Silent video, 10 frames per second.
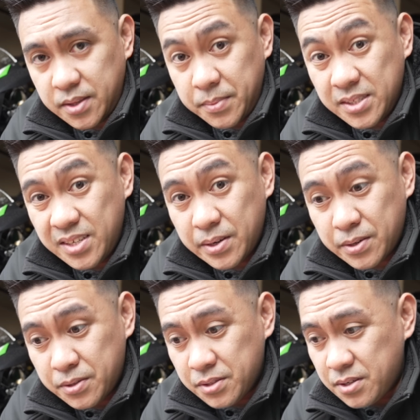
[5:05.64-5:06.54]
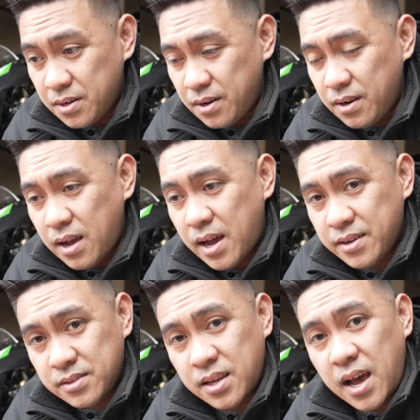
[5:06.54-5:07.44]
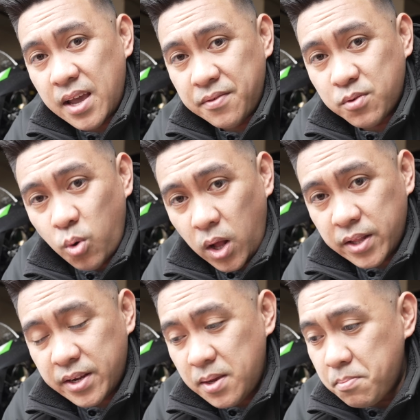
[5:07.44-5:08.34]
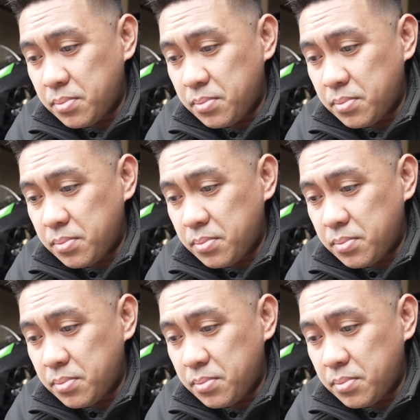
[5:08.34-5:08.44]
the materials are not as high of quality,